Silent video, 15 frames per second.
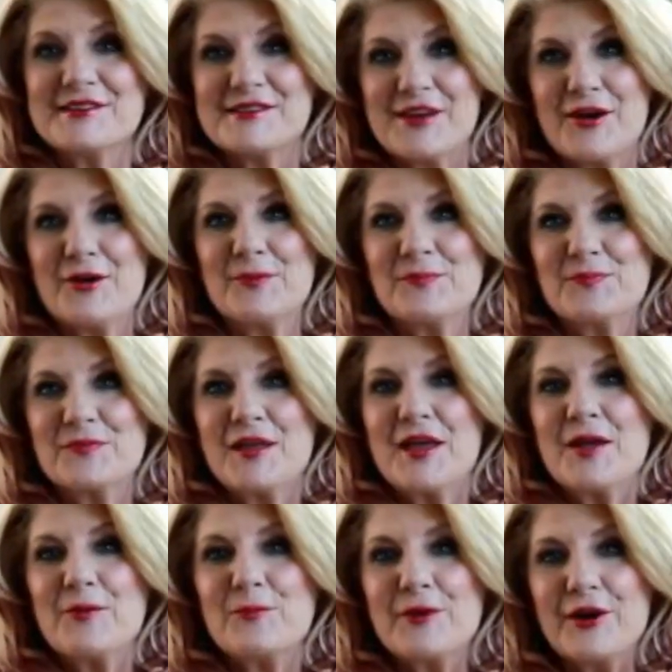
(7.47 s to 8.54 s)
So
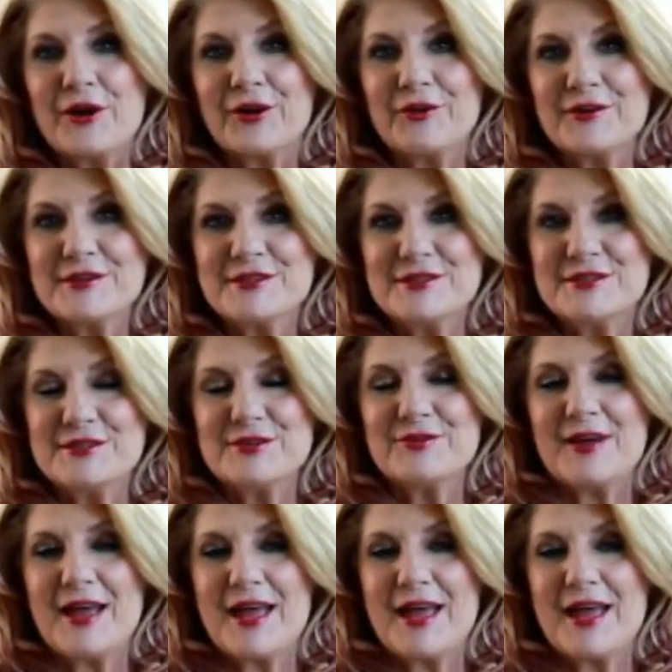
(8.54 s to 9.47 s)
we are going to do